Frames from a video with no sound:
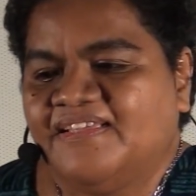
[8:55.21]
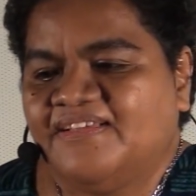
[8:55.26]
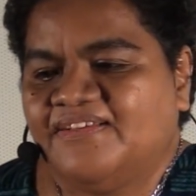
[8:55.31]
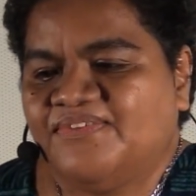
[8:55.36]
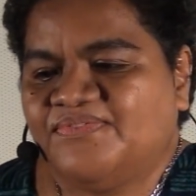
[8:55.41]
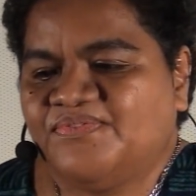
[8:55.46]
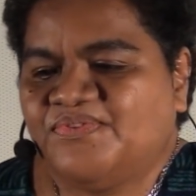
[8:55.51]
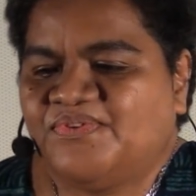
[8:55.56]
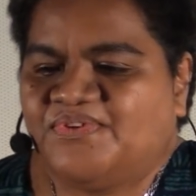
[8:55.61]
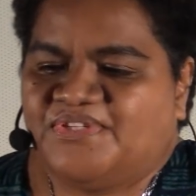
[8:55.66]

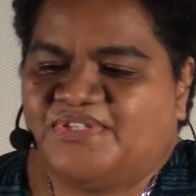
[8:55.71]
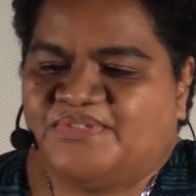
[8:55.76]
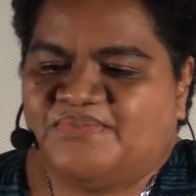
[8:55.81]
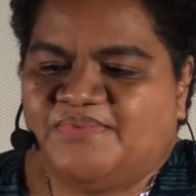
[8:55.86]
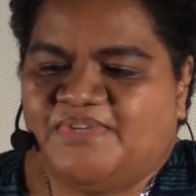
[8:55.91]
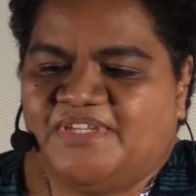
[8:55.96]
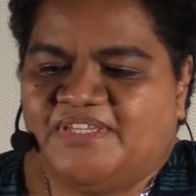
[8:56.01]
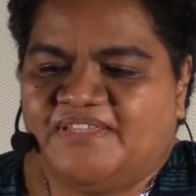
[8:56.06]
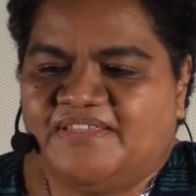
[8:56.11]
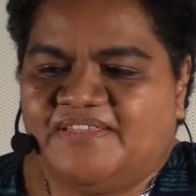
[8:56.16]
Of course,
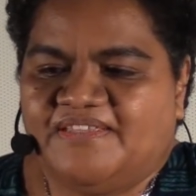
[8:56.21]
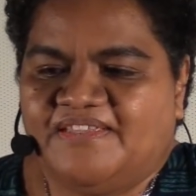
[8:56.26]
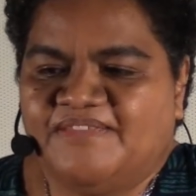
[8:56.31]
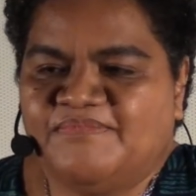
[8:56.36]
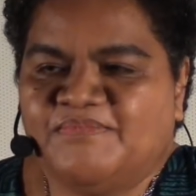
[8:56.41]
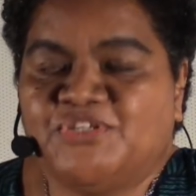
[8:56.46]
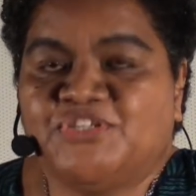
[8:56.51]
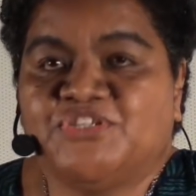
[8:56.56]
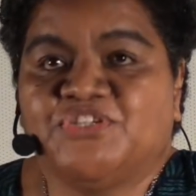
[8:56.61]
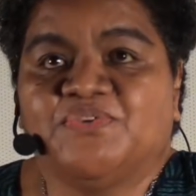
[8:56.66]
we're
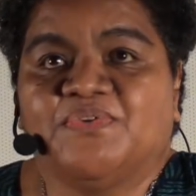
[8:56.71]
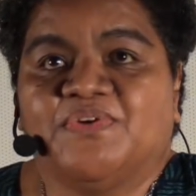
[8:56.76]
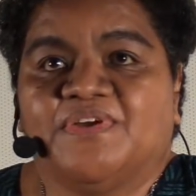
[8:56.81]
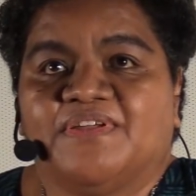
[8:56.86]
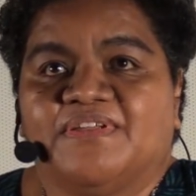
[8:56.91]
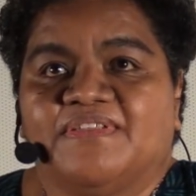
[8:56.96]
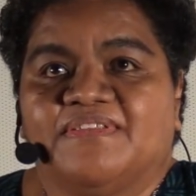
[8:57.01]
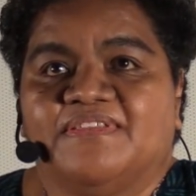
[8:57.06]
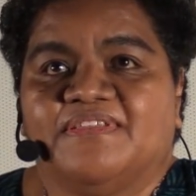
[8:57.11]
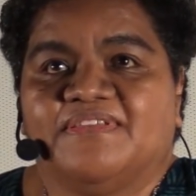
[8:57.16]

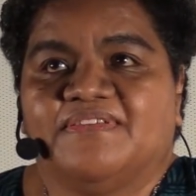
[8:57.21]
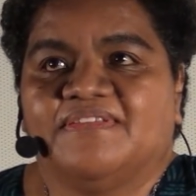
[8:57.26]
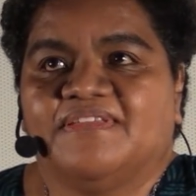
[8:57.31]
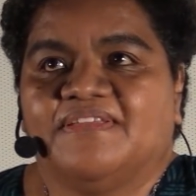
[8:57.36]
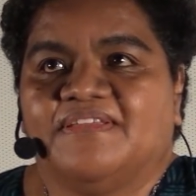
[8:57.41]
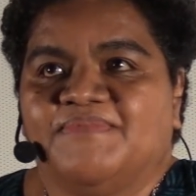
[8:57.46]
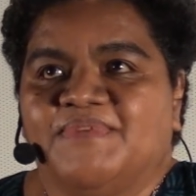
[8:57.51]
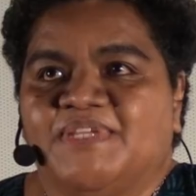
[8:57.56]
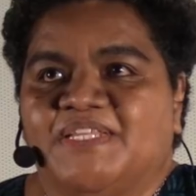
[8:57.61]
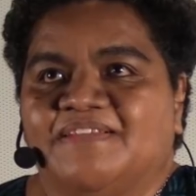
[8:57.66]
immature.
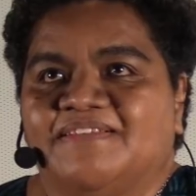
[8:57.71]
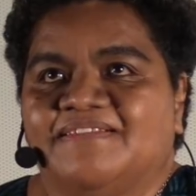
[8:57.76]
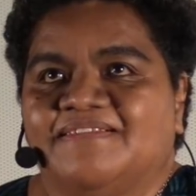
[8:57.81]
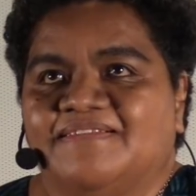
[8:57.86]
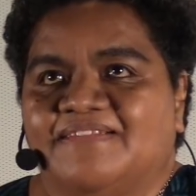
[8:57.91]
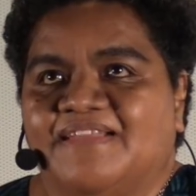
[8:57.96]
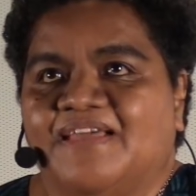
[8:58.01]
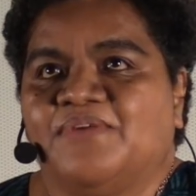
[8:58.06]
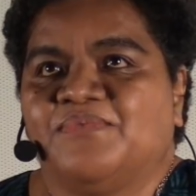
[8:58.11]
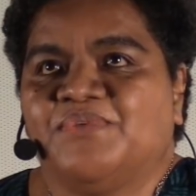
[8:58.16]
I mean,
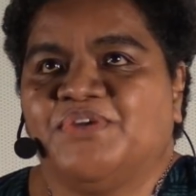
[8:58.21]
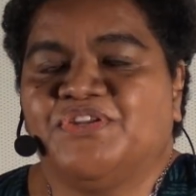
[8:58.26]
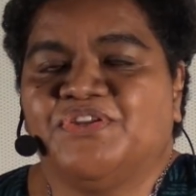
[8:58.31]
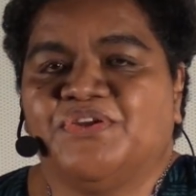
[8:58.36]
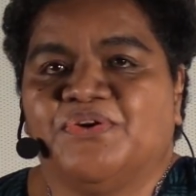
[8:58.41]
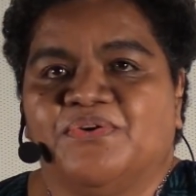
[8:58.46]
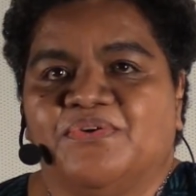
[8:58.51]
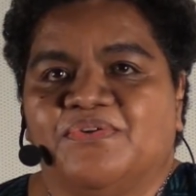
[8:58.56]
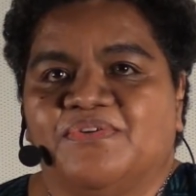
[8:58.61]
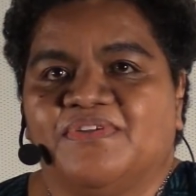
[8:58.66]
now we
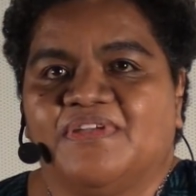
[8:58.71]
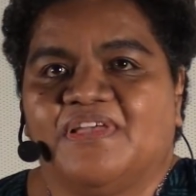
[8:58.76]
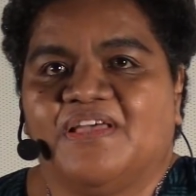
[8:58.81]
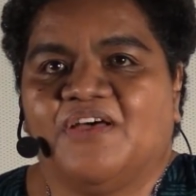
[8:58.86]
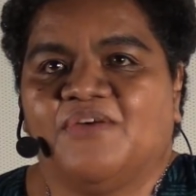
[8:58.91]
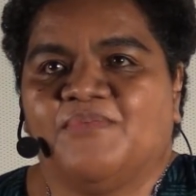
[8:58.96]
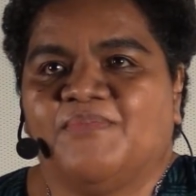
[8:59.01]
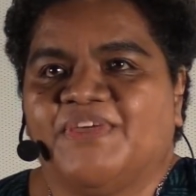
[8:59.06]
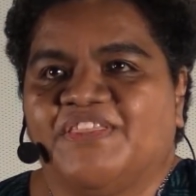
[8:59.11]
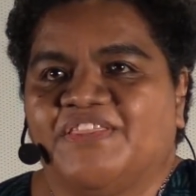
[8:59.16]
know
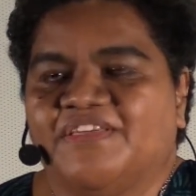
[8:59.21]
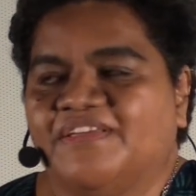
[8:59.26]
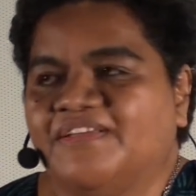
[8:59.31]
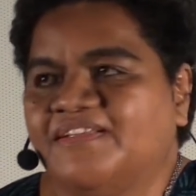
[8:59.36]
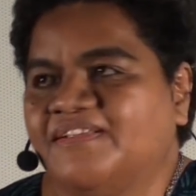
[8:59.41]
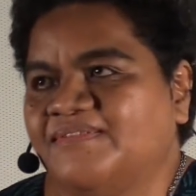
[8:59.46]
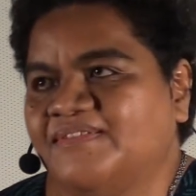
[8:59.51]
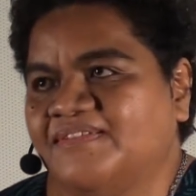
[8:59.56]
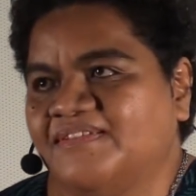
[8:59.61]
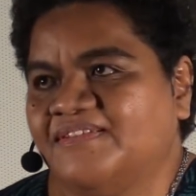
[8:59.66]
our
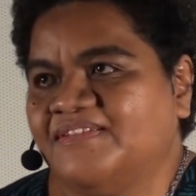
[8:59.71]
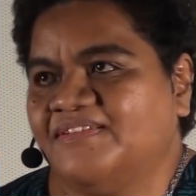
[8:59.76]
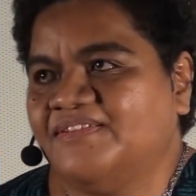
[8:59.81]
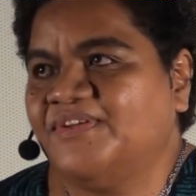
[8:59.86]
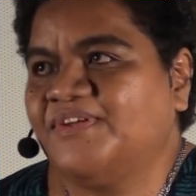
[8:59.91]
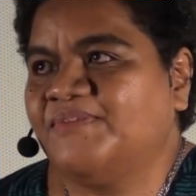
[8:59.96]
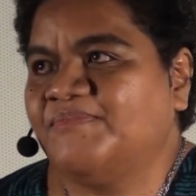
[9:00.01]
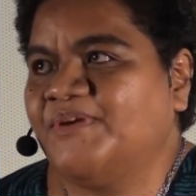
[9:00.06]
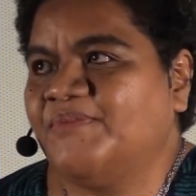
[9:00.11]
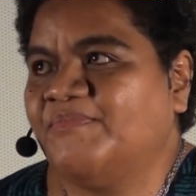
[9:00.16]
mother,
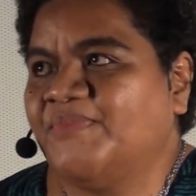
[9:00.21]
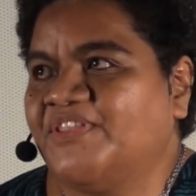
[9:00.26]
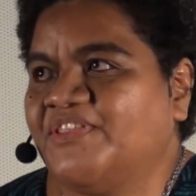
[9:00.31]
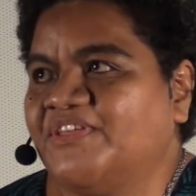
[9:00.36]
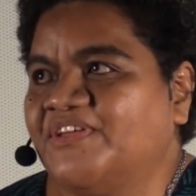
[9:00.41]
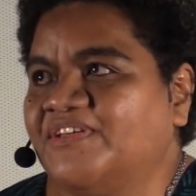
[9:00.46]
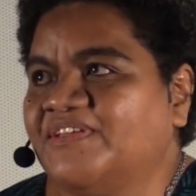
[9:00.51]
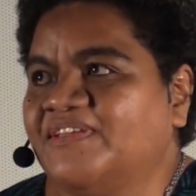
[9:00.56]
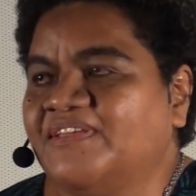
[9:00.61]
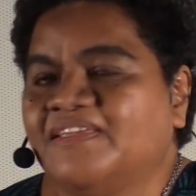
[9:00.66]
knowing my
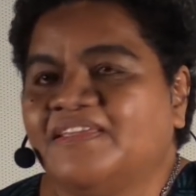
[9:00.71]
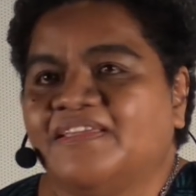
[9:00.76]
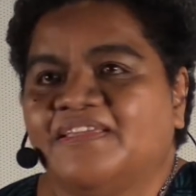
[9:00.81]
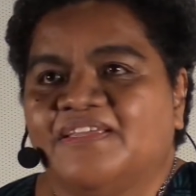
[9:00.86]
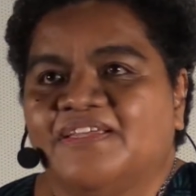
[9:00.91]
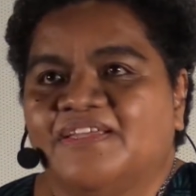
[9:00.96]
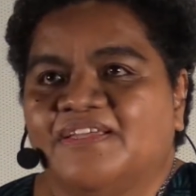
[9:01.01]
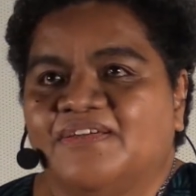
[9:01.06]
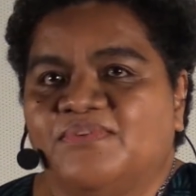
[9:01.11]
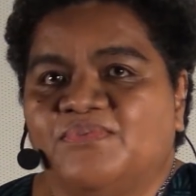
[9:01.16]
mother,
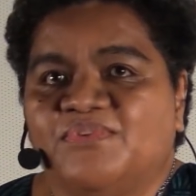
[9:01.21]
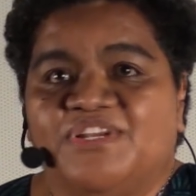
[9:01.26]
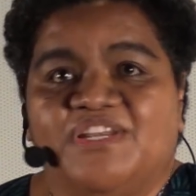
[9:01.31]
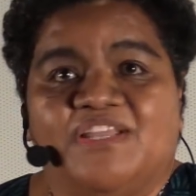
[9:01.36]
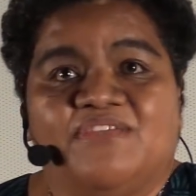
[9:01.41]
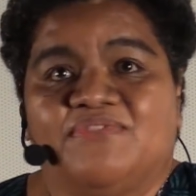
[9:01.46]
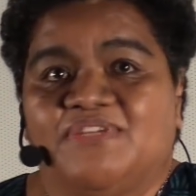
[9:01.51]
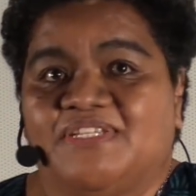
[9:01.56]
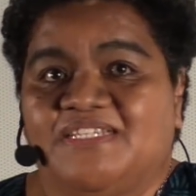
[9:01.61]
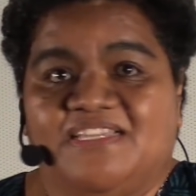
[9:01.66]
would
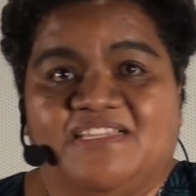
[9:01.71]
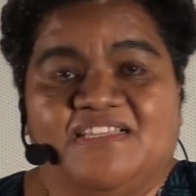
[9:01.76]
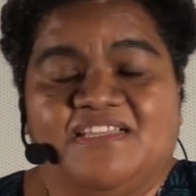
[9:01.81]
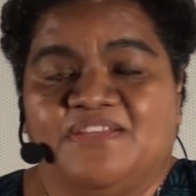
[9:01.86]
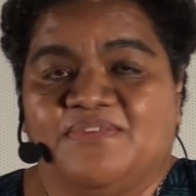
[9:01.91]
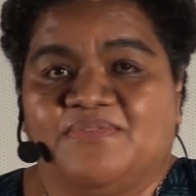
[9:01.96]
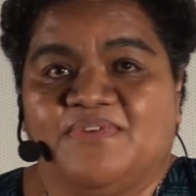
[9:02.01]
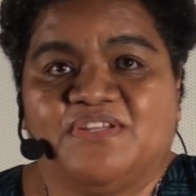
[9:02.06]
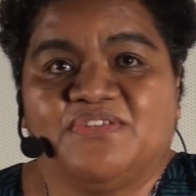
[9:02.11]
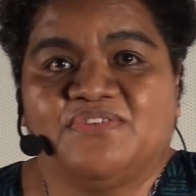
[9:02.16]
never take
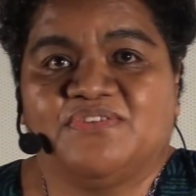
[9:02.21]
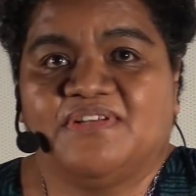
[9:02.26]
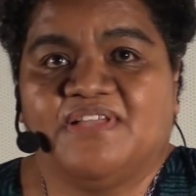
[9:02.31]
anyone to